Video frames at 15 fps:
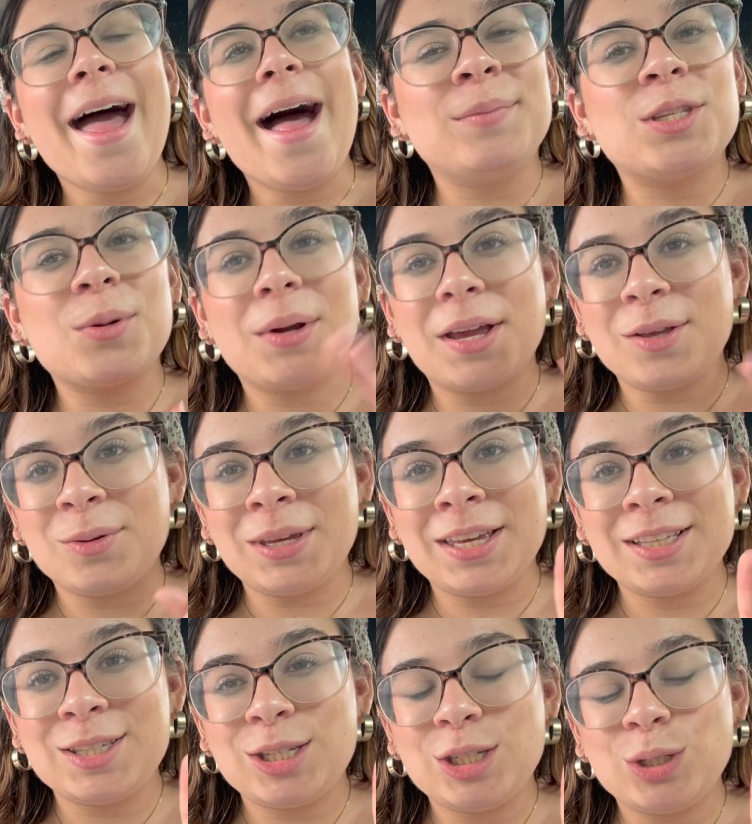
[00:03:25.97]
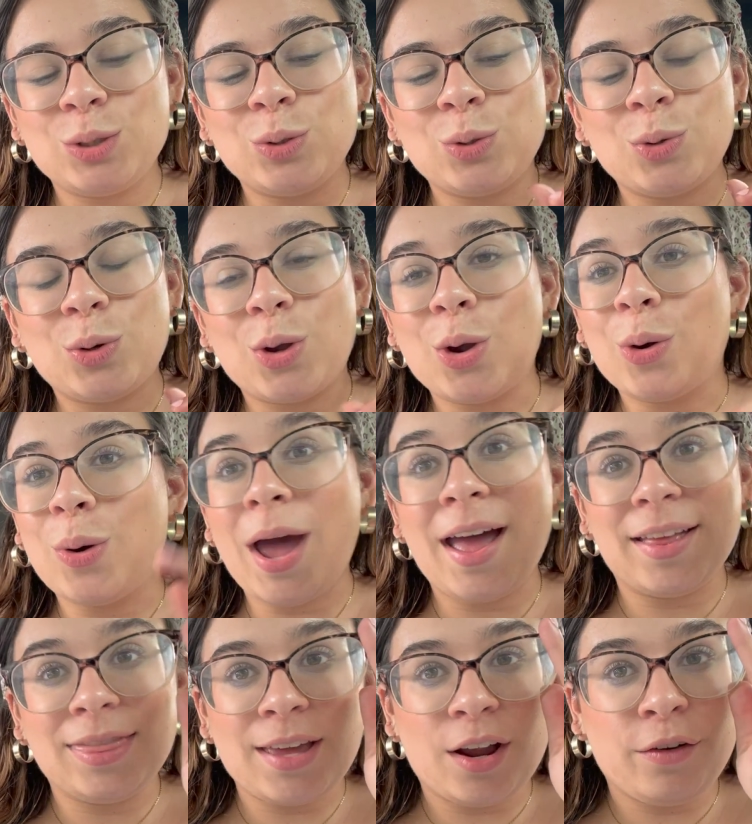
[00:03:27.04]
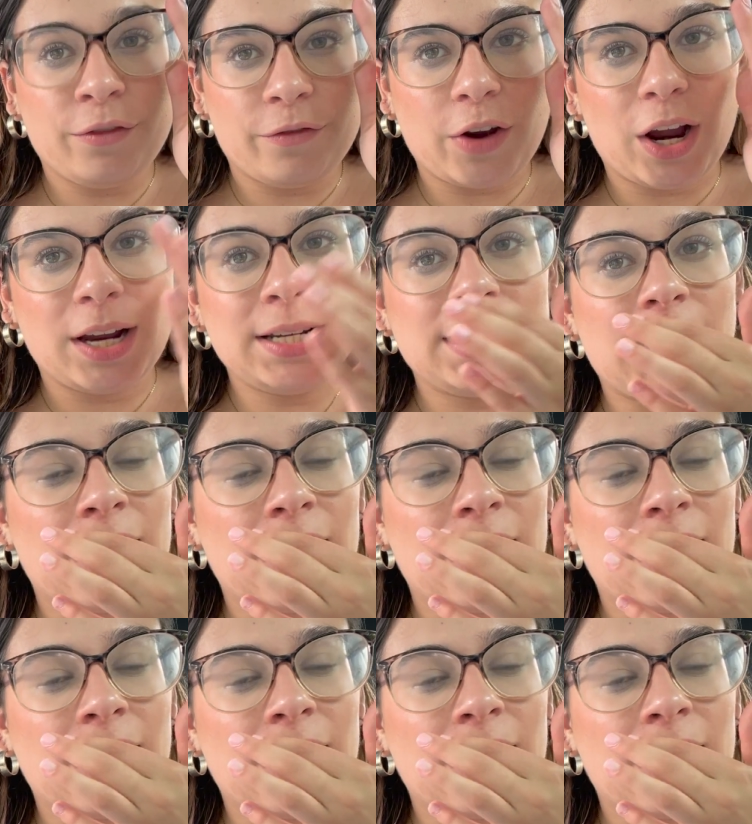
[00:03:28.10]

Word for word: So we're going to go head there first.